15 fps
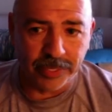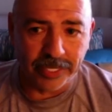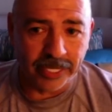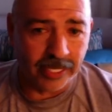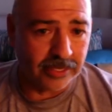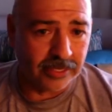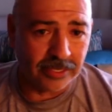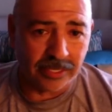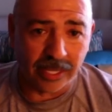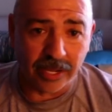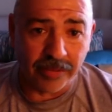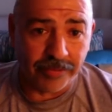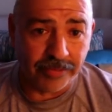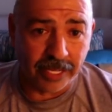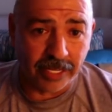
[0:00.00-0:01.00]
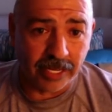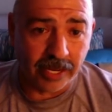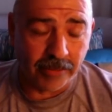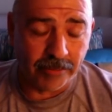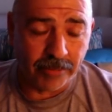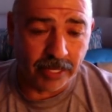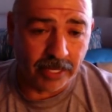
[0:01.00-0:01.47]
get stuff that
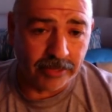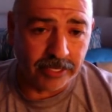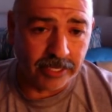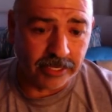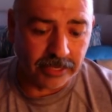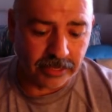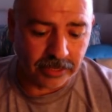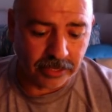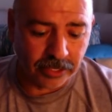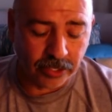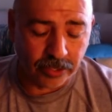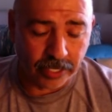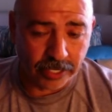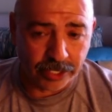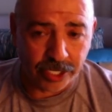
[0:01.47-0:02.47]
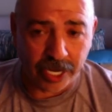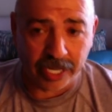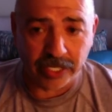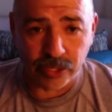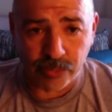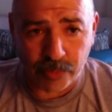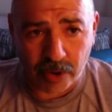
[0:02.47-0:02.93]
I just, they
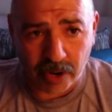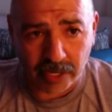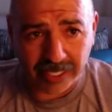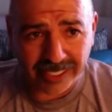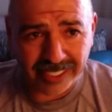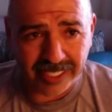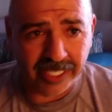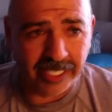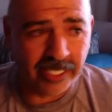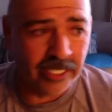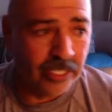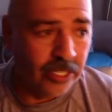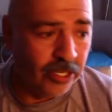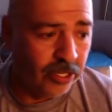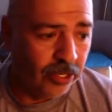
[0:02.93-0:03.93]
change their policy